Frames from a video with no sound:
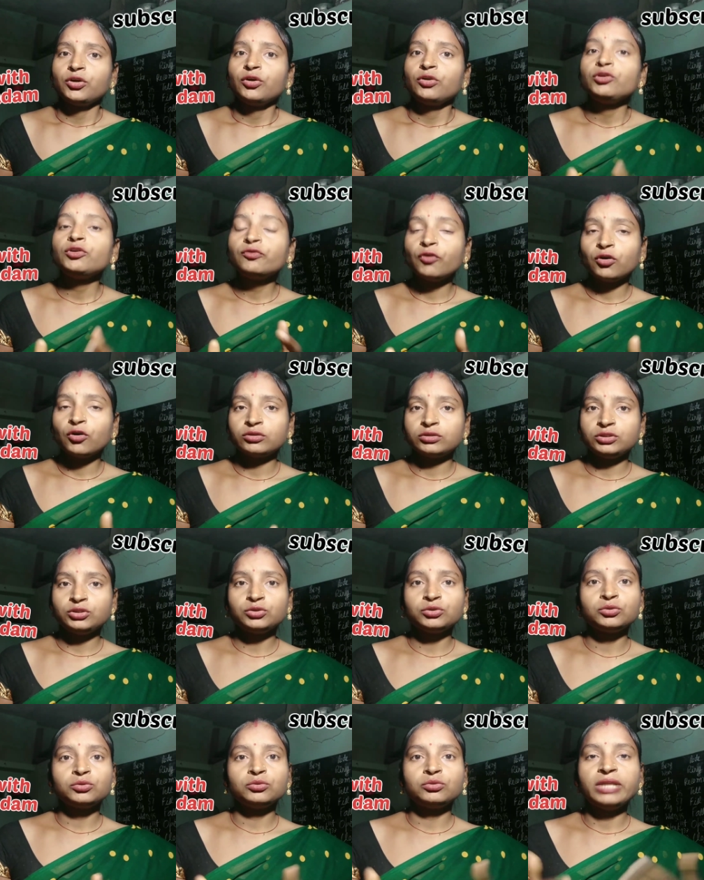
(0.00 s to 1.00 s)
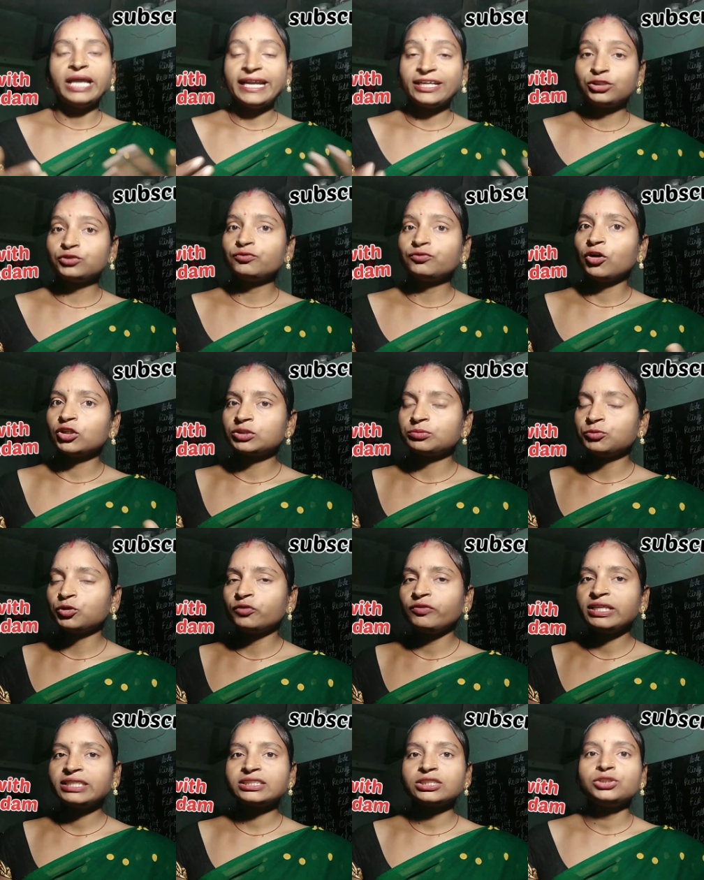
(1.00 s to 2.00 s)
You like to watch
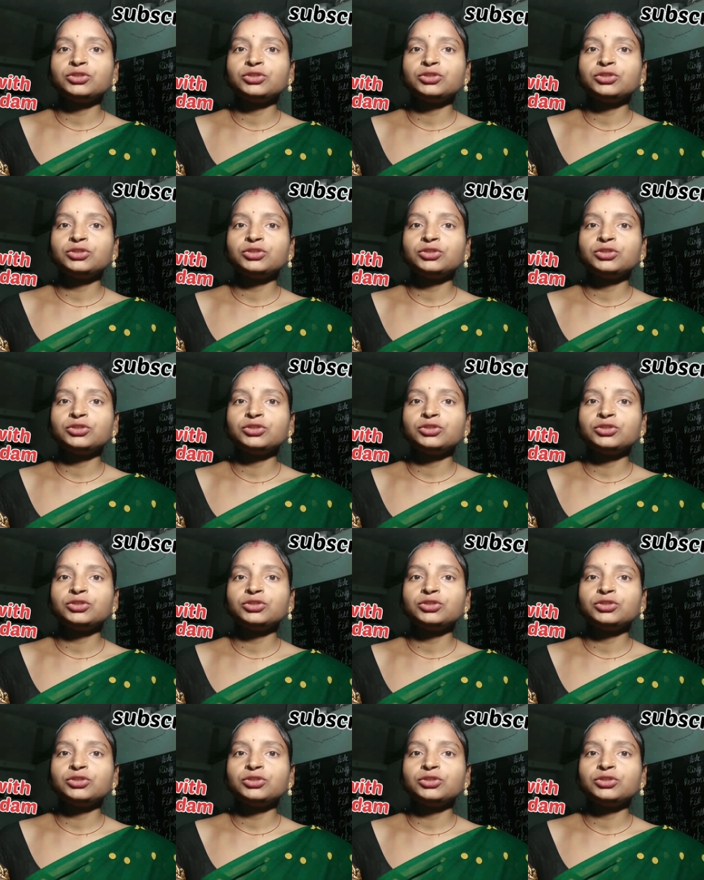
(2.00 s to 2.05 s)
movies,